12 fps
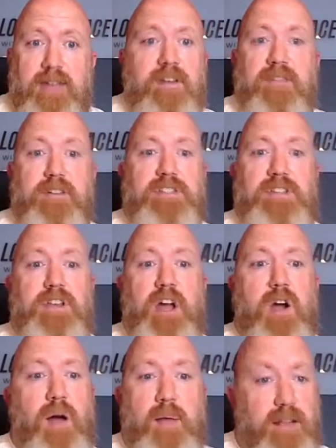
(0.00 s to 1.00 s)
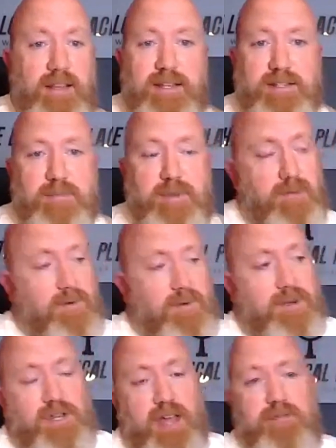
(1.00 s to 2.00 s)
Even if it's a no, I'm at least going to be like,
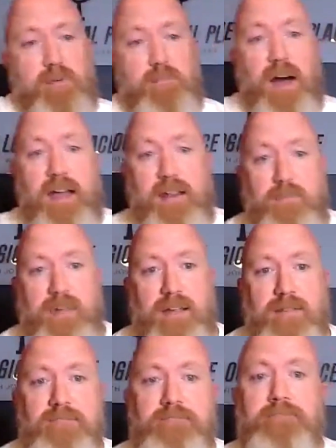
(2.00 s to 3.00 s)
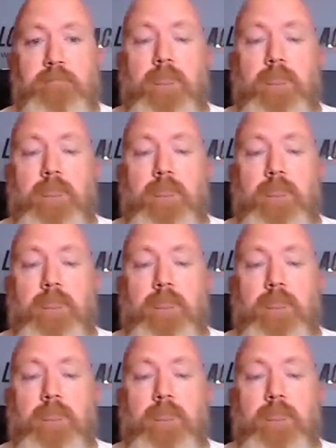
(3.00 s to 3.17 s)
well, what do you have in mind, man?